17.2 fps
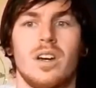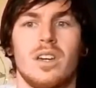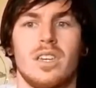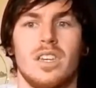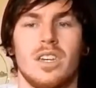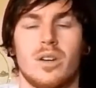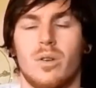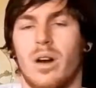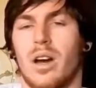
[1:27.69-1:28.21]

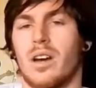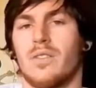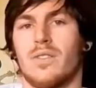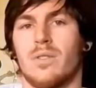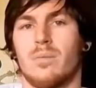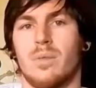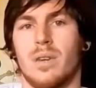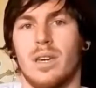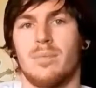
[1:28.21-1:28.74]
he acquired
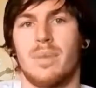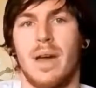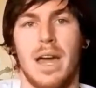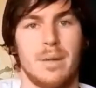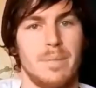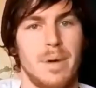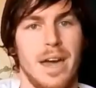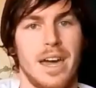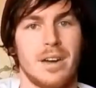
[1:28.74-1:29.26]
for me a
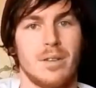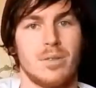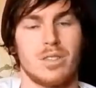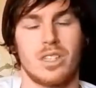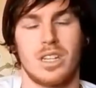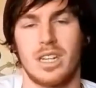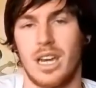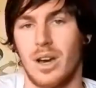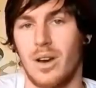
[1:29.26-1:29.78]
backpack,
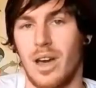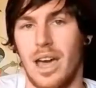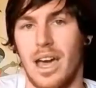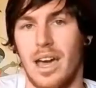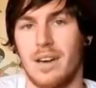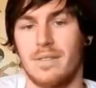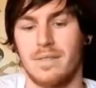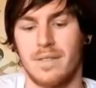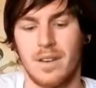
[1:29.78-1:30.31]
which I now
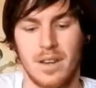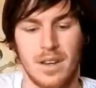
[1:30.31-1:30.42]
have.